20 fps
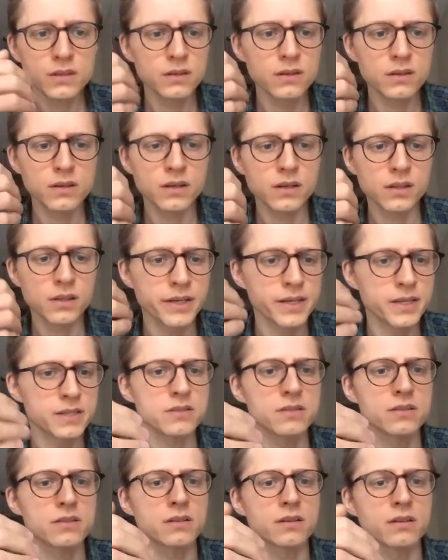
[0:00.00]

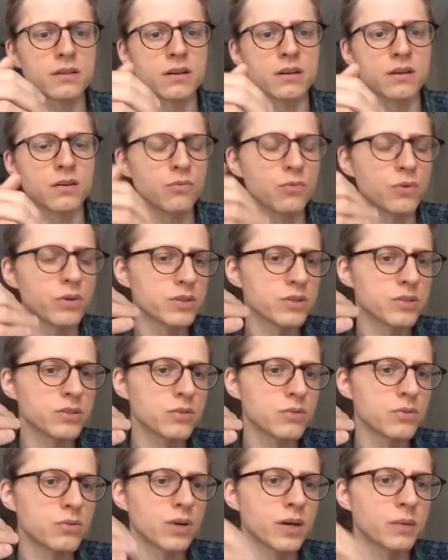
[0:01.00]
clients want
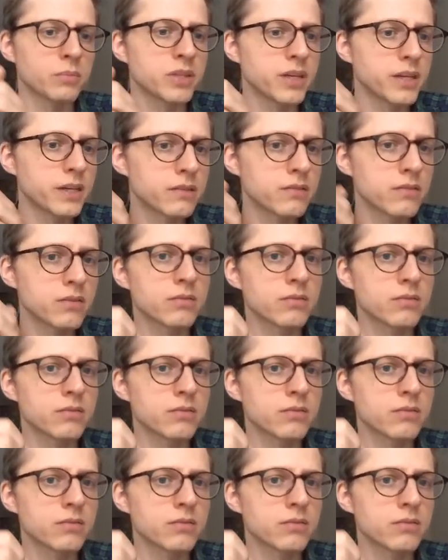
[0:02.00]
to update